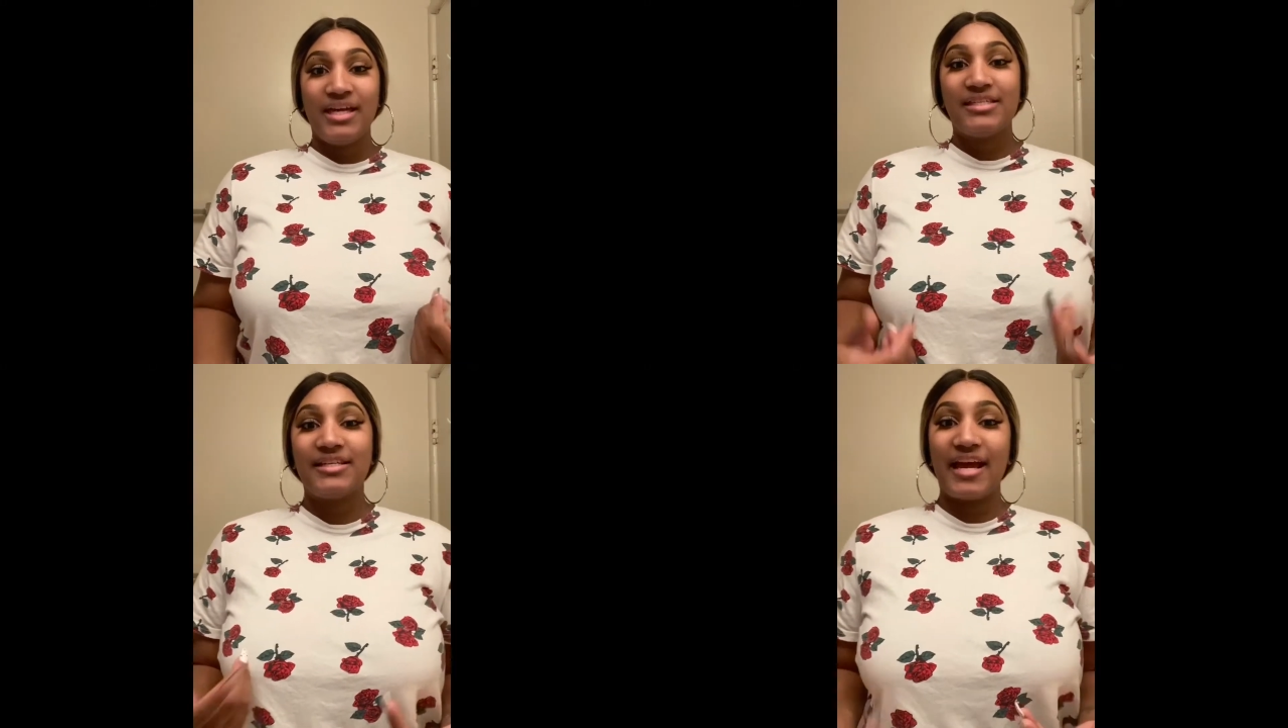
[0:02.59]

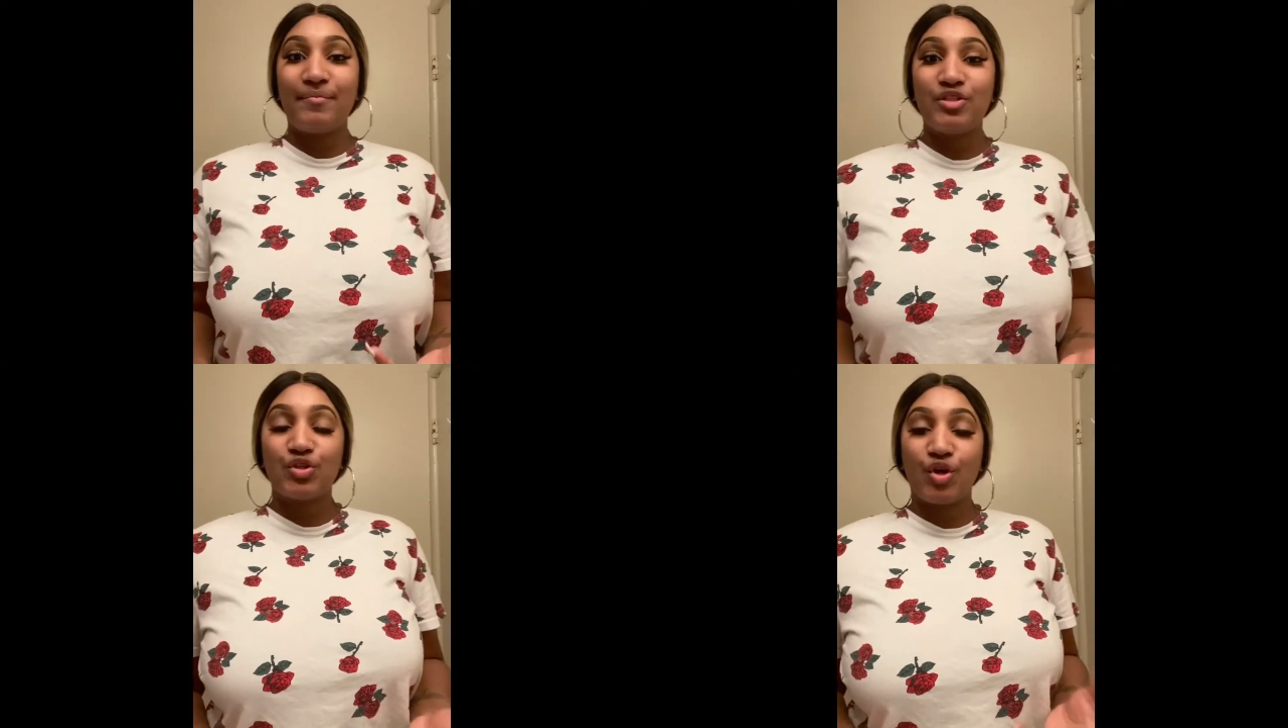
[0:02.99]
Today I'm
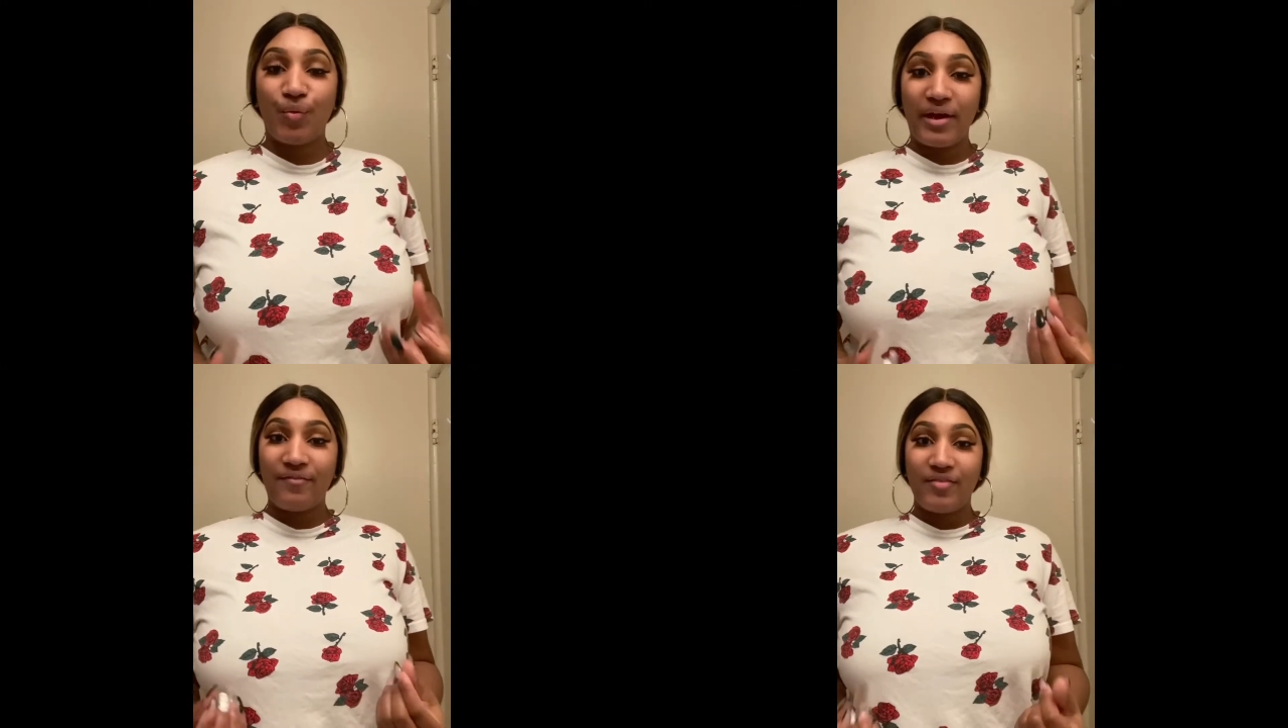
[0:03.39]
going to do a
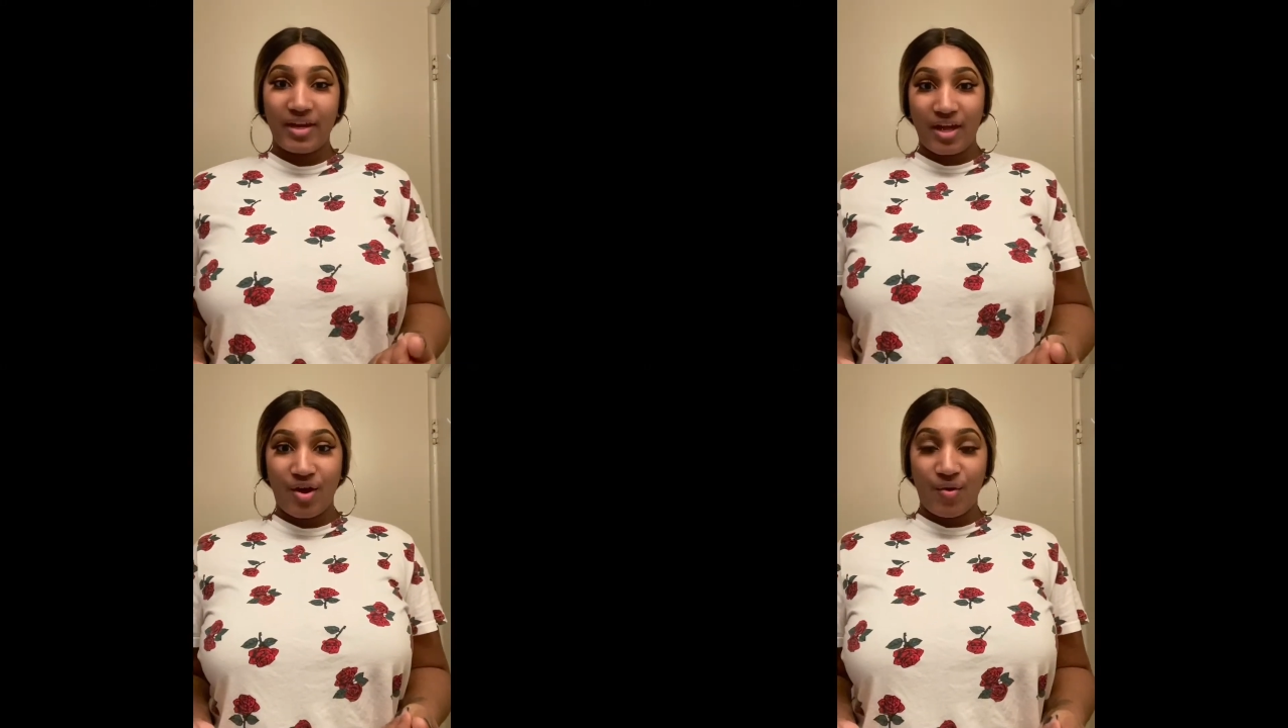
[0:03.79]
quick
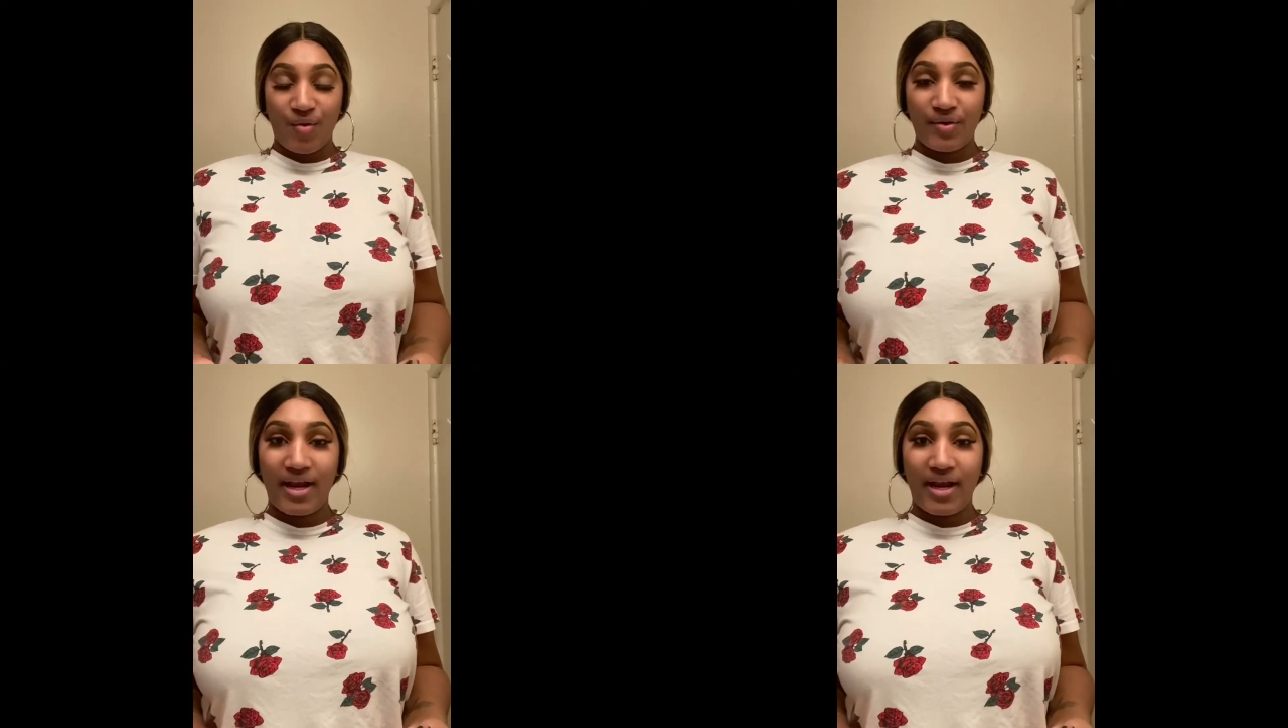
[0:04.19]
video on